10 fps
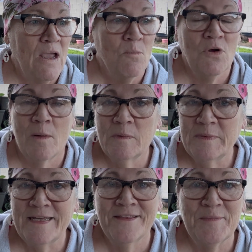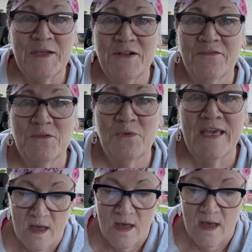probably in the middle of the
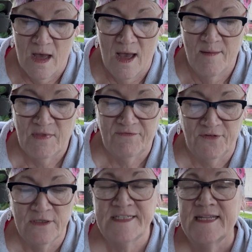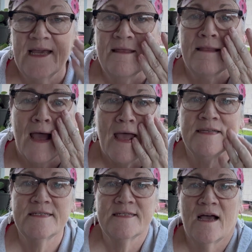week. The first thing
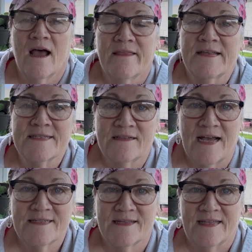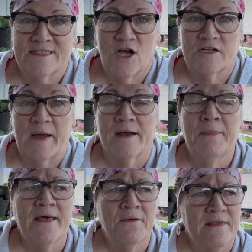that in this class that they talked about, and
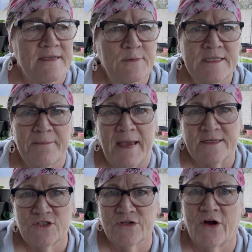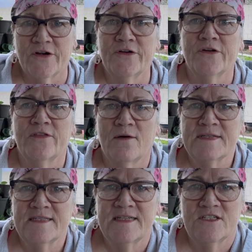by the way, this was a master gardener that was
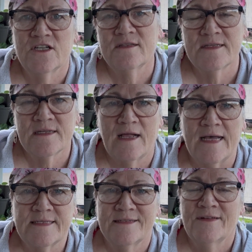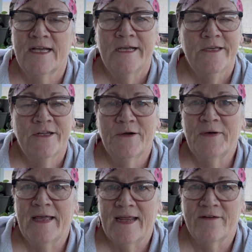teaching this class, and you know
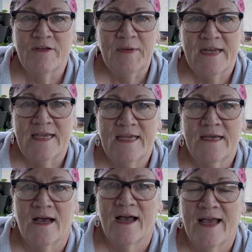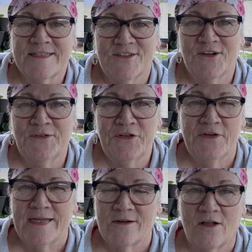what, everybody has their own
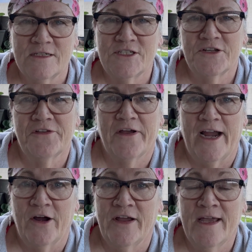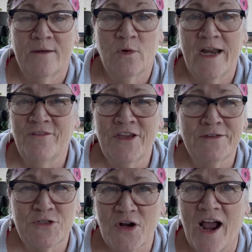unique knowledge to their area, and whenever you
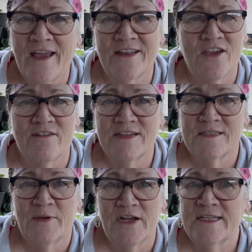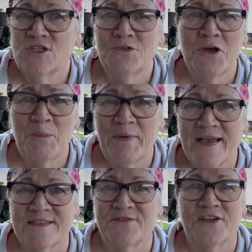try and you have experience, you know
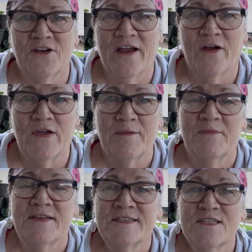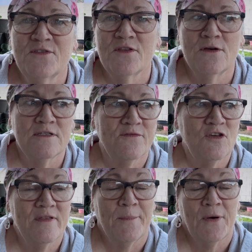best for your area. This is for those of
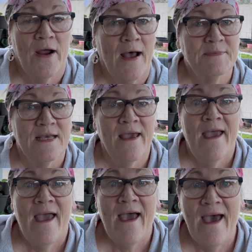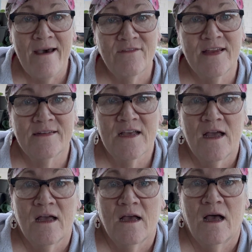you that perhaps haven't
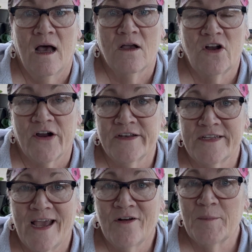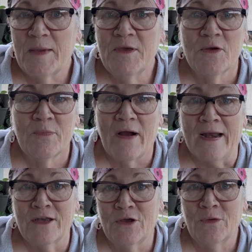gardened yet, or maybe you're
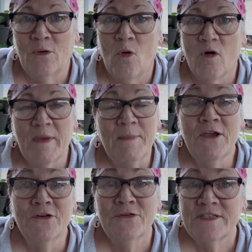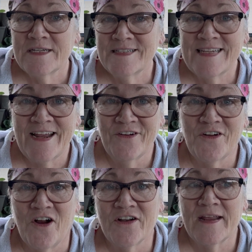brand new, or maybe you're new to container
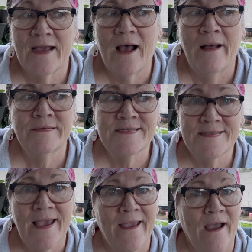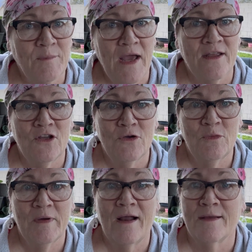gardening. I'll say I'm not new,
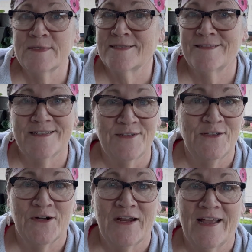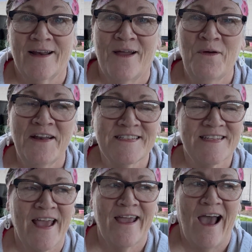but I'm still learning, and I want to
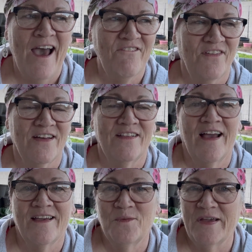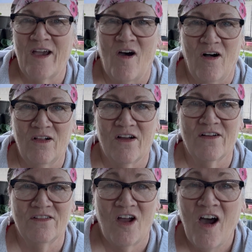say I feel like we all
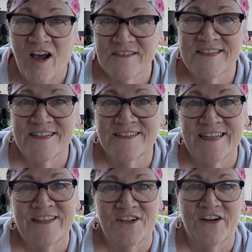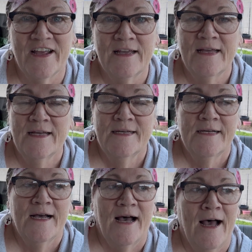are constantly learning
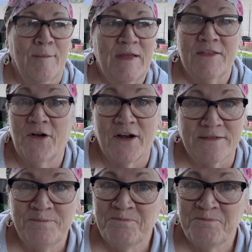in the garden.